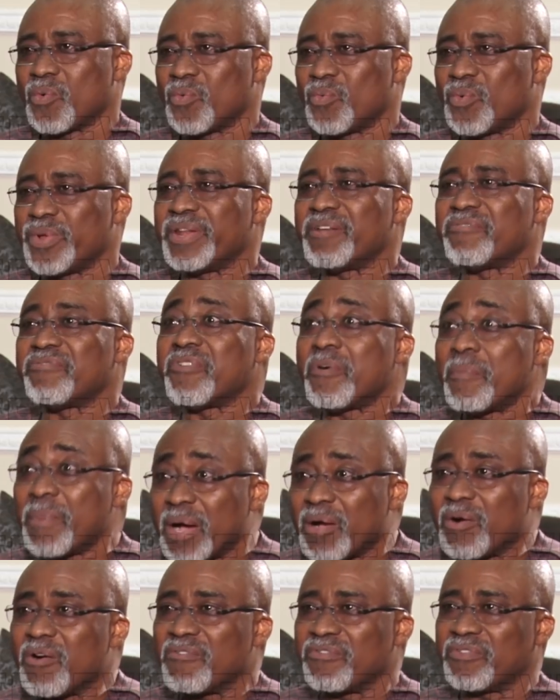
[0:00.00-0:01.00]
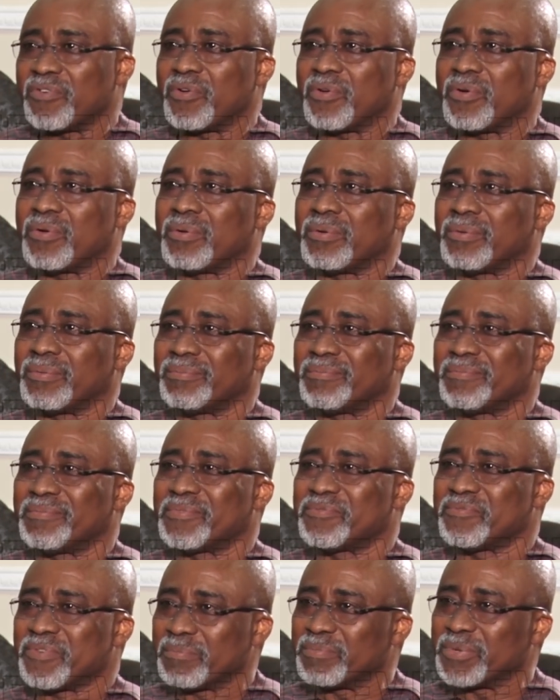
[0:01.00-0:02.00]
with a former governor
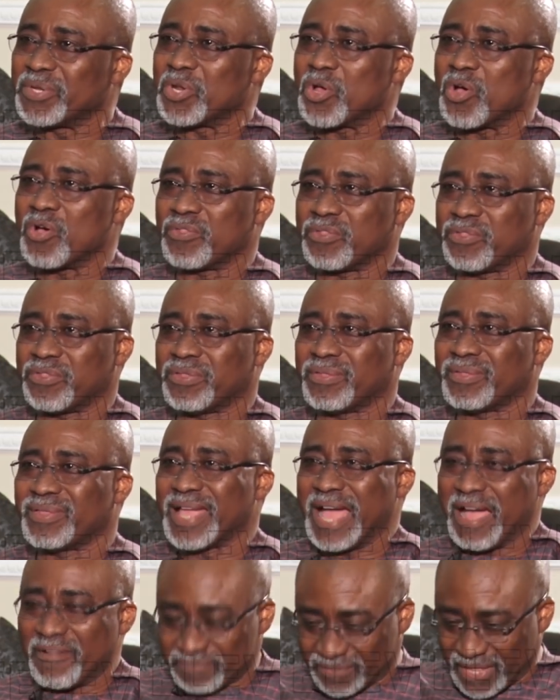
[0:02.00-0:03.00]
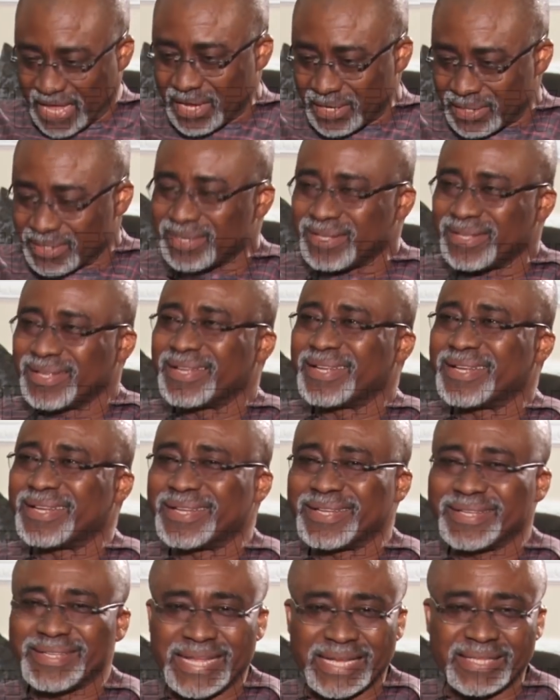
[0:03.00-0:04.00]
from the north after
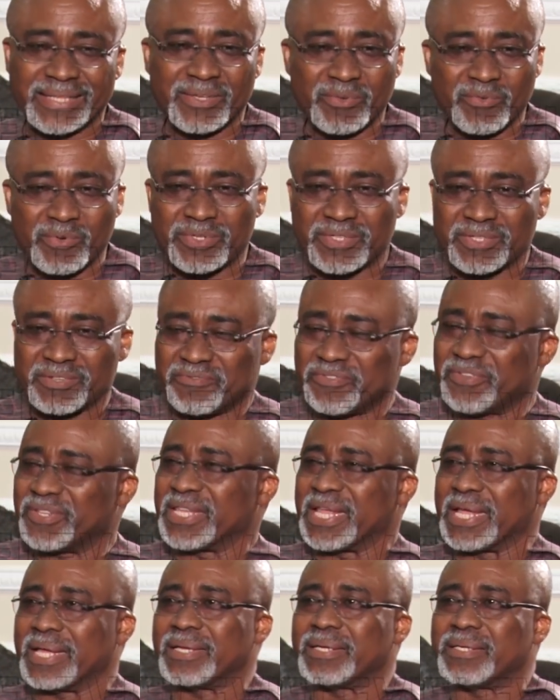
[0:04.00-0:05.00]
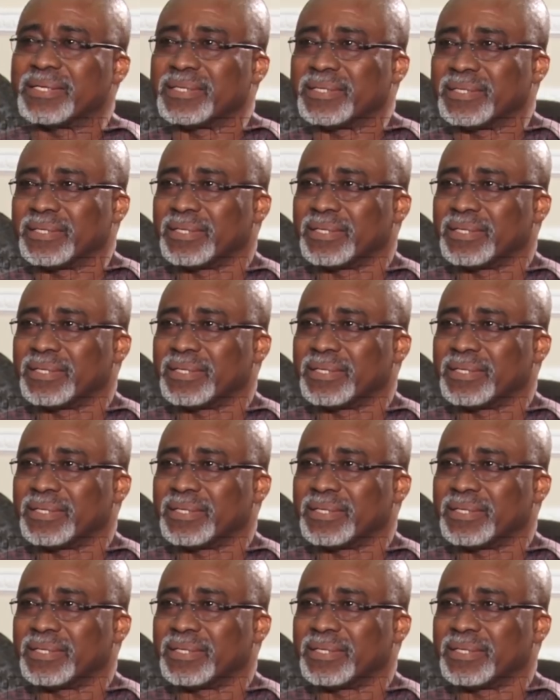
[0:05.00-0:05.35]
that thing was defeated.